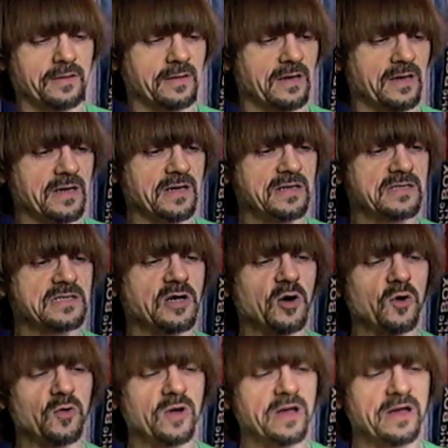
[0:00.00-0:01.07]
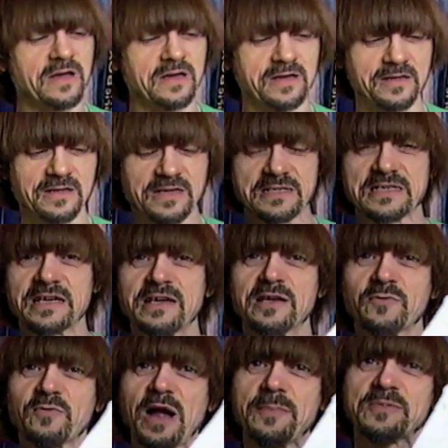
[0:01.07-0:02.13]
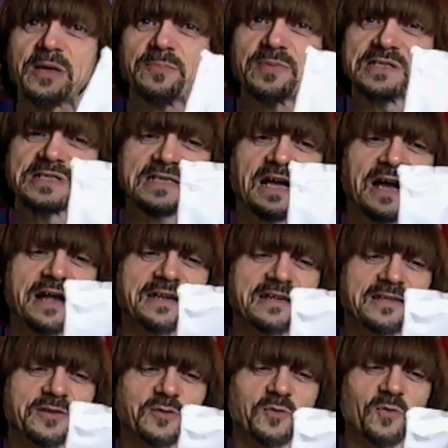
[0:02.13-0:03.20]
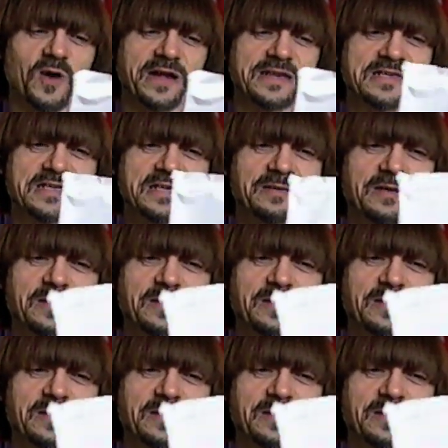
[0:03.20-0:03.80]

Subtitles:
Okay, so it's wrapped up inside in a little white